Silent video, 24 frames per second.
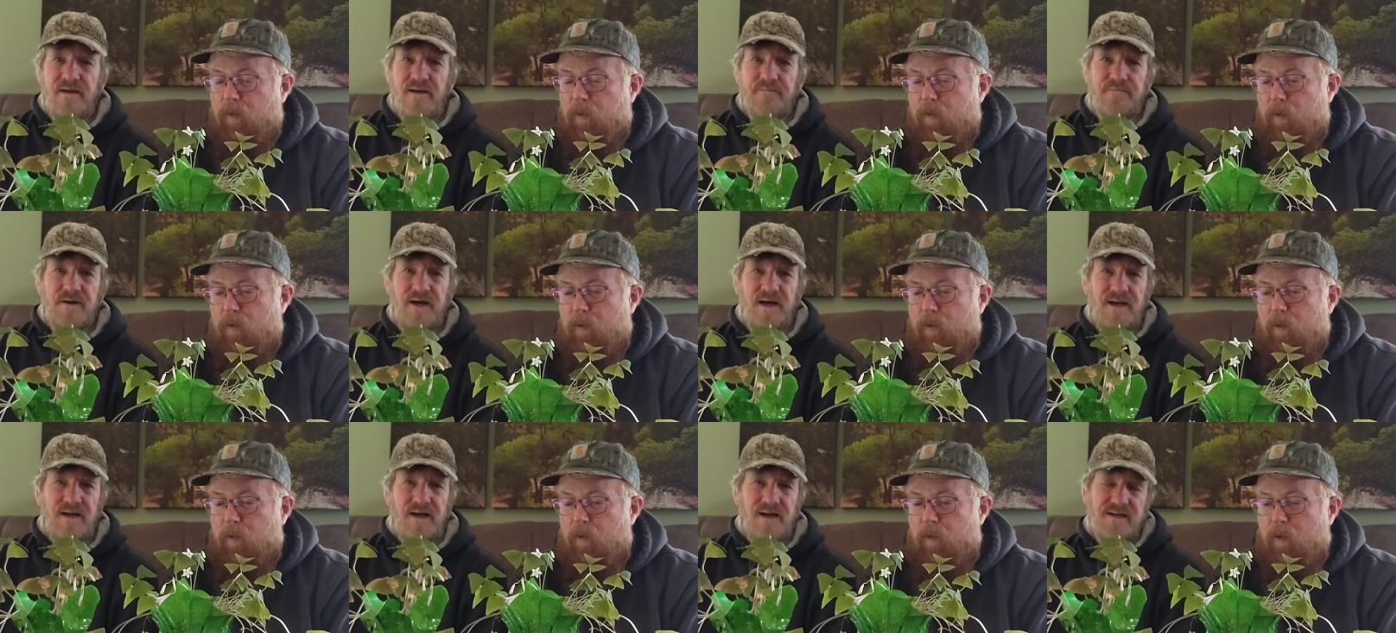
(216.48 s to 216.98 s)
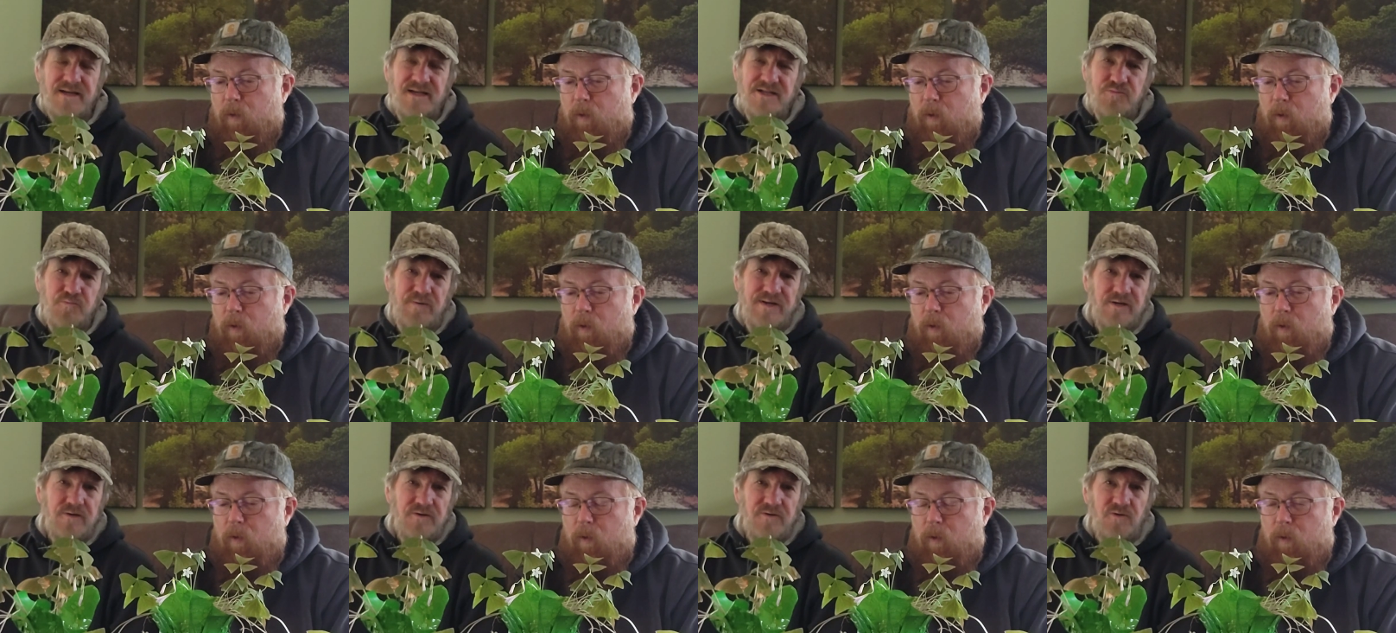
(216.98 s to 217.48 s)
Speaker 1: But because uh, we
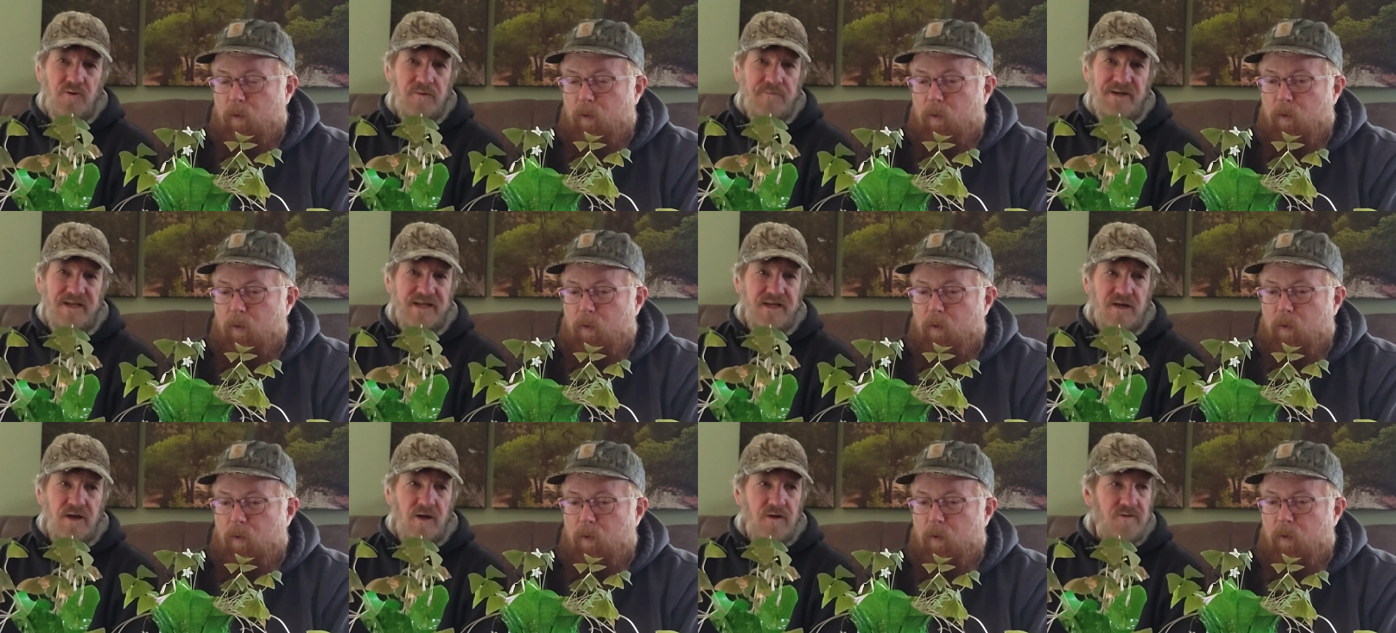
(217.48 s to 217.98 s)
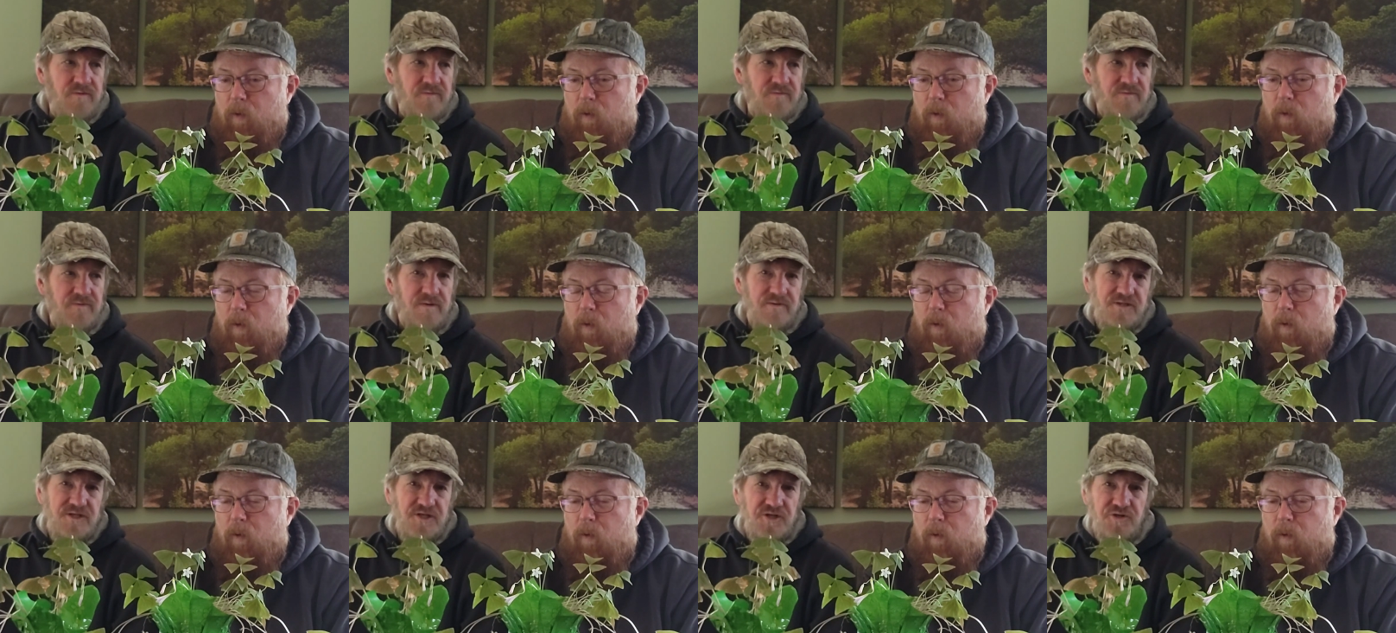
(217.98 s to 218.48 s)
don't normally go
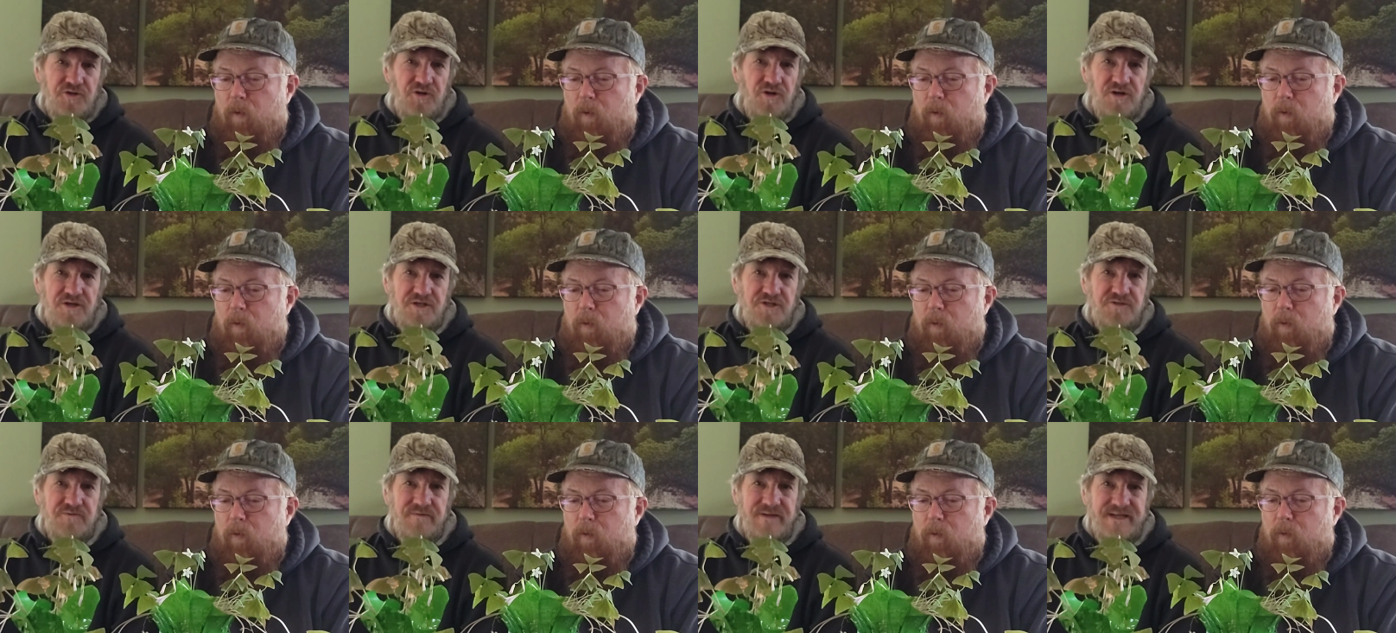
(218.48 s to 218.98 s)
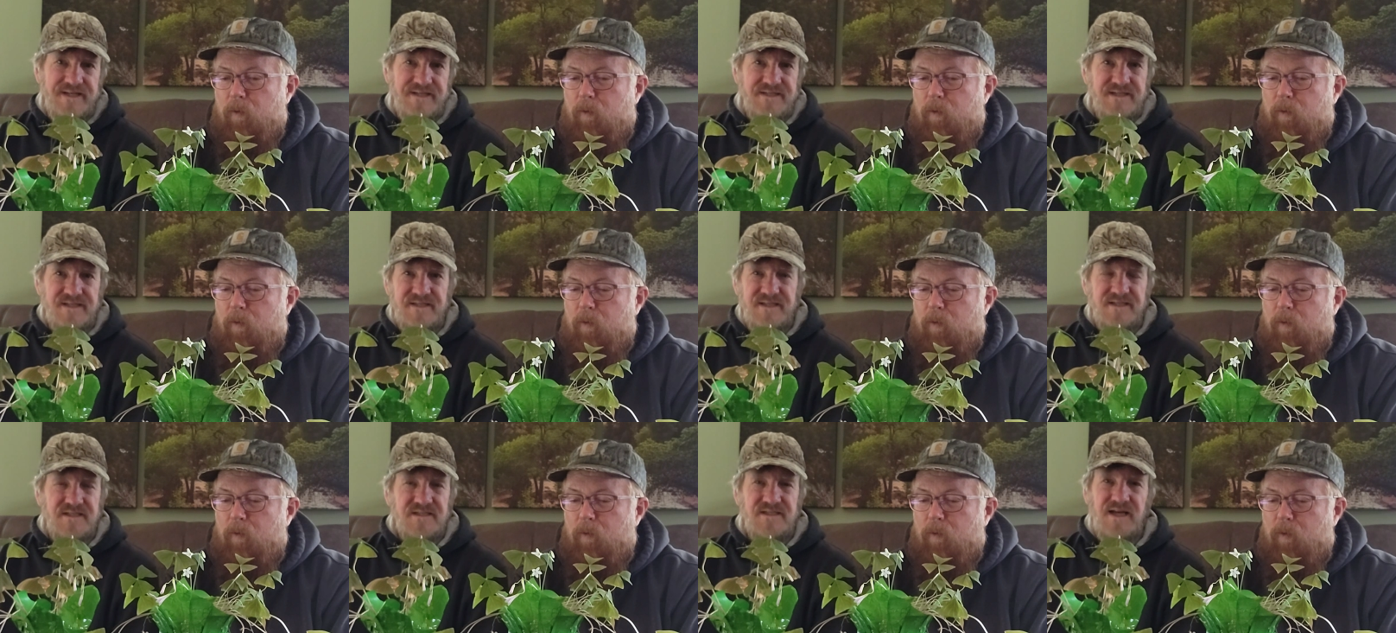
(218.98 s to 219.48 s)
to nurseries at
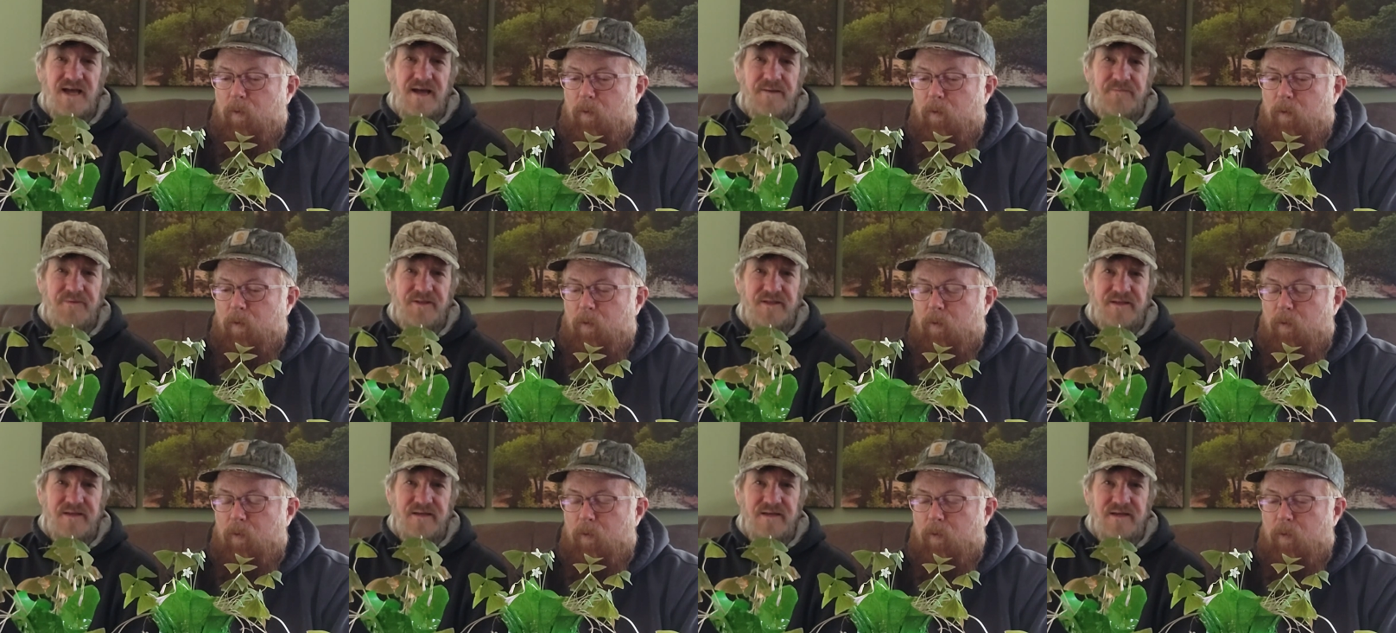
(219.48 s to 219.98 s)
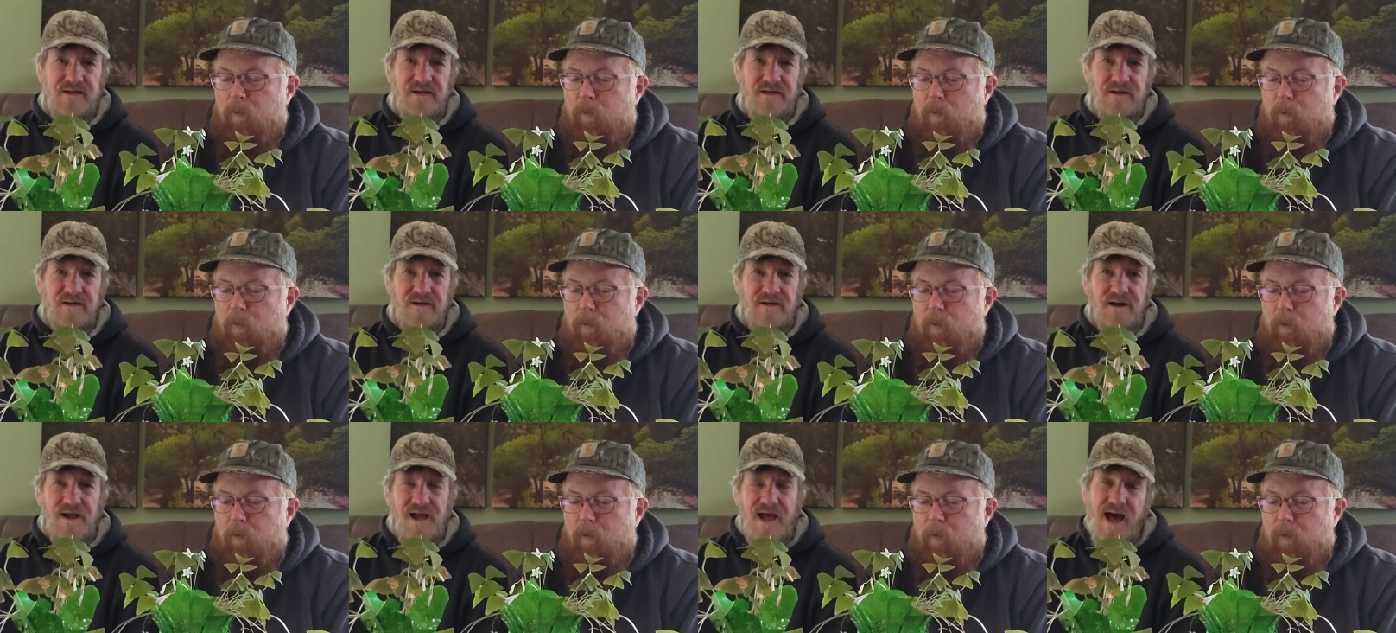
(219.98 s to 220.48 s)
this time of the
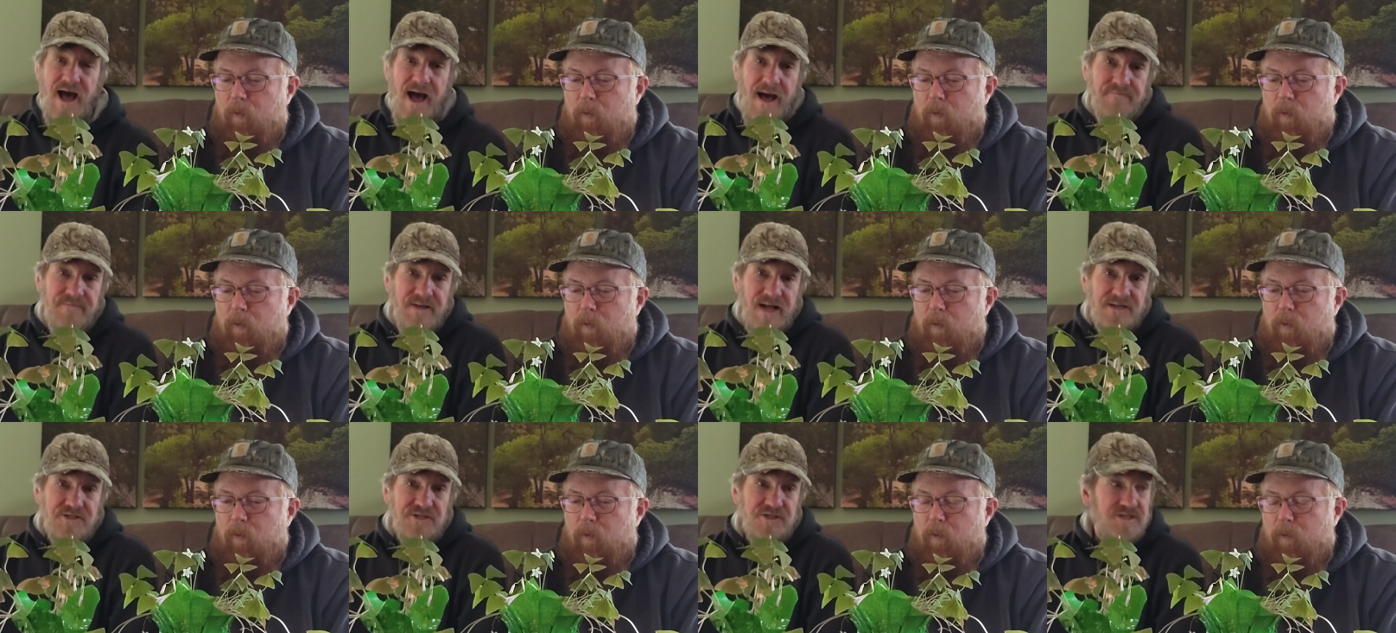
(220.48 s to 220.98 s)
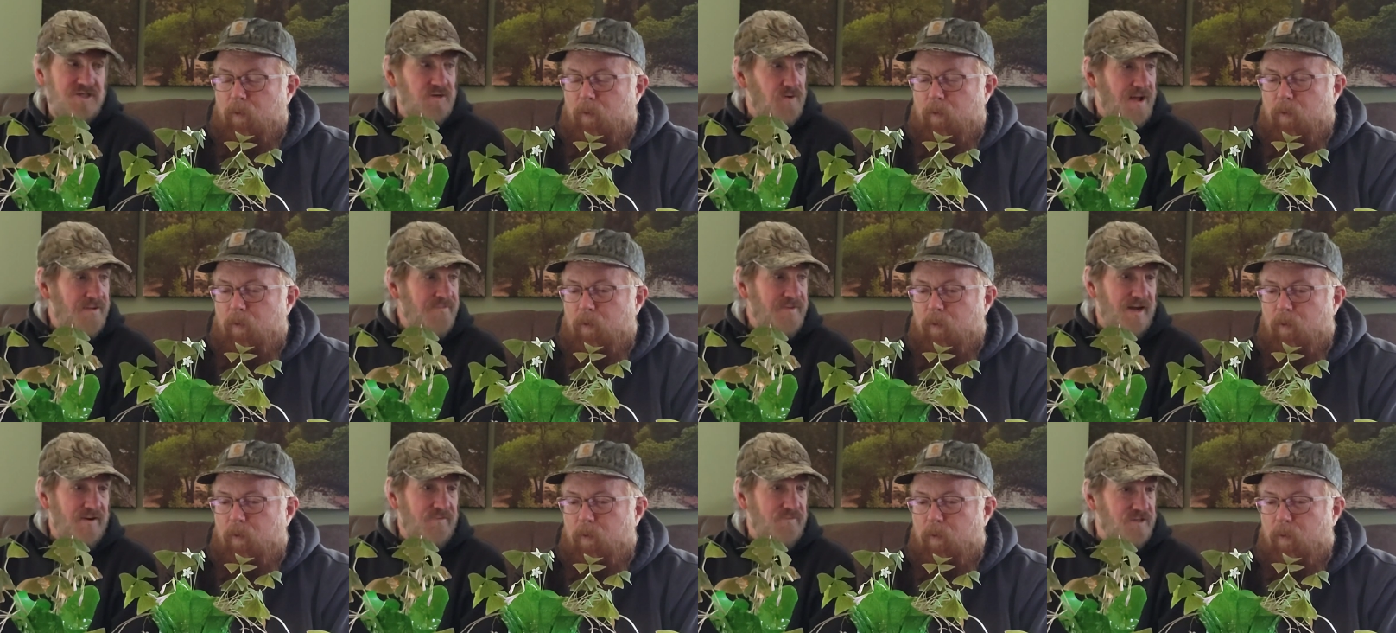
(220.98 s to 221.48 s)
year, I'm not so I'm
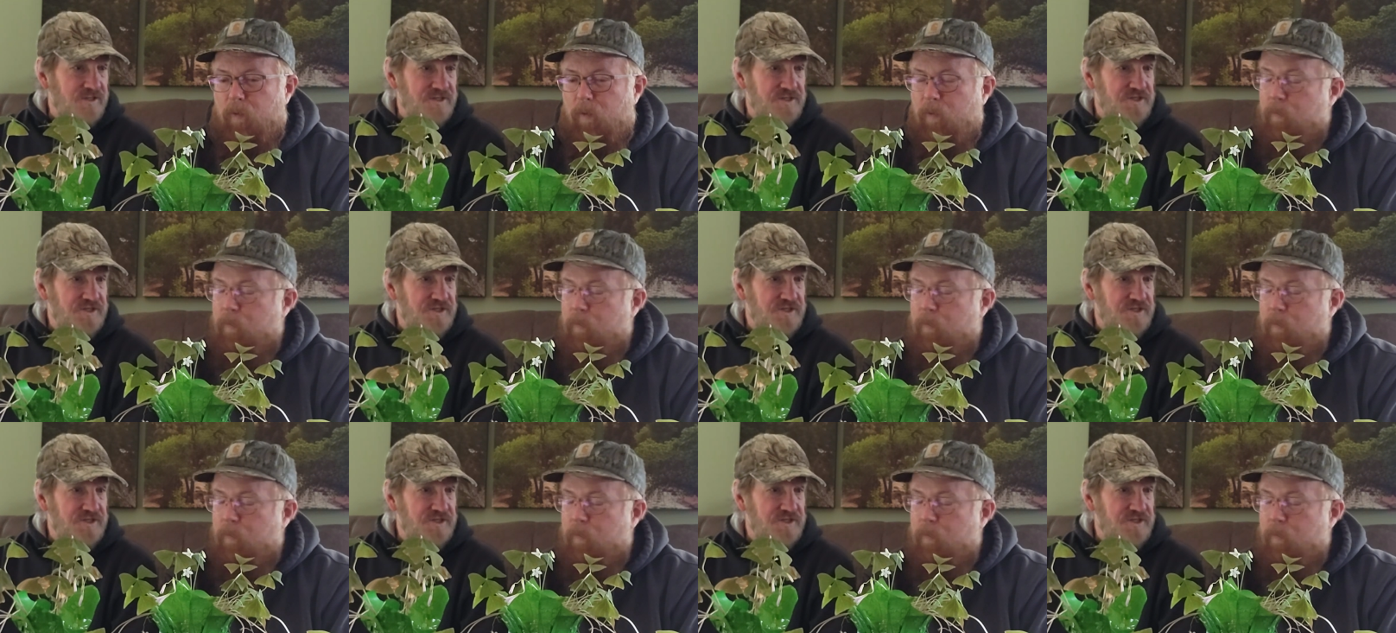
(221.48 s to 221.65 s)
not really